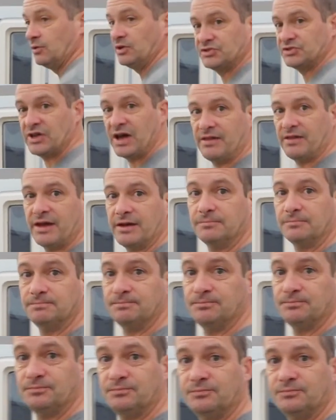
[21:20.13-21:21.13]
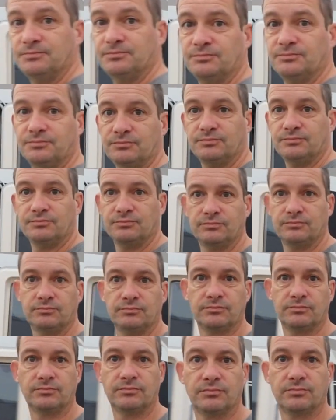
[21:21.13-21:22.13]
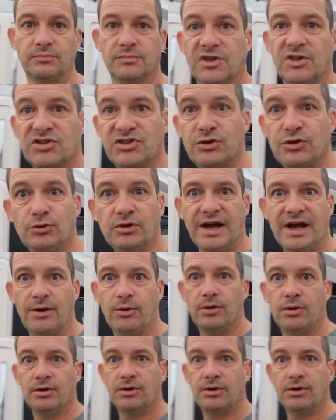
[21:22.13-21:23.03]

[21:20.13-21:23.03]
What's that then? I got a tool out for you. A tool out?